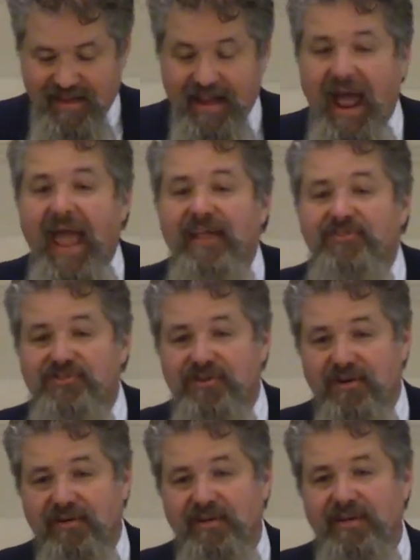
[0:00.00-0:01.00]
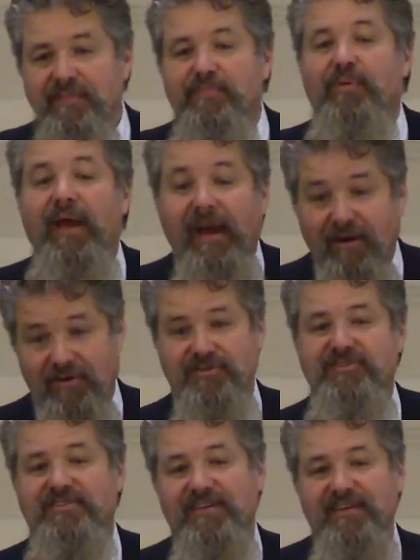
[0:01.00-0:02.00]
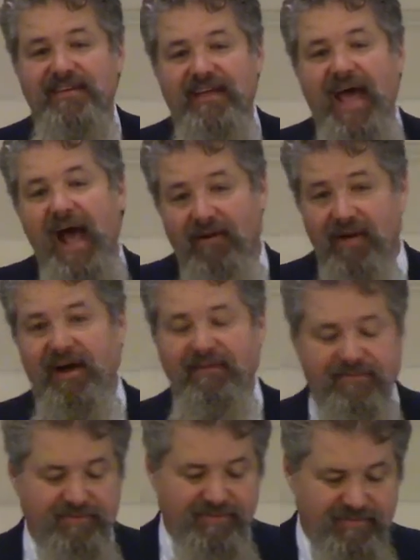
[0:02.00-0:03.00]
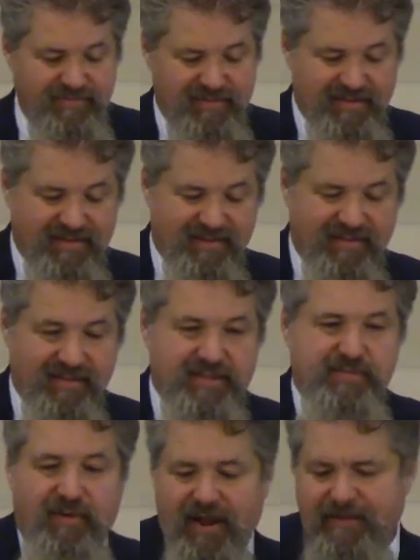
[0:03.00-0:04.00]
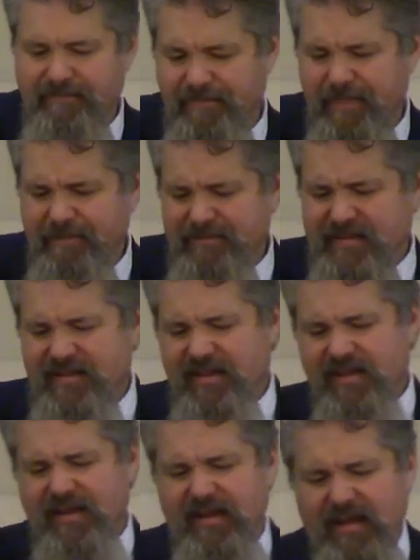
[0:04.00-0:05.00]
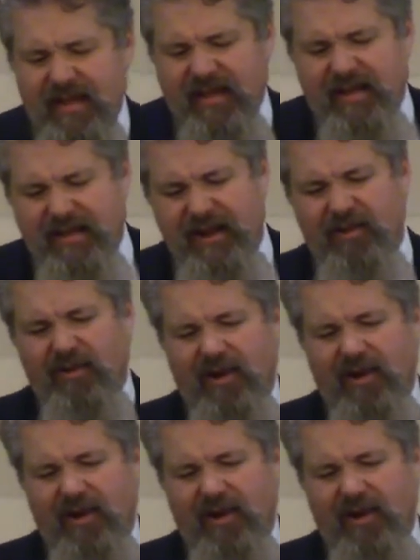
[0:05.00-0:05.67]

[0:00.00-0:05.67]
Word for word: and answer prayers out of. Let's pray. Dear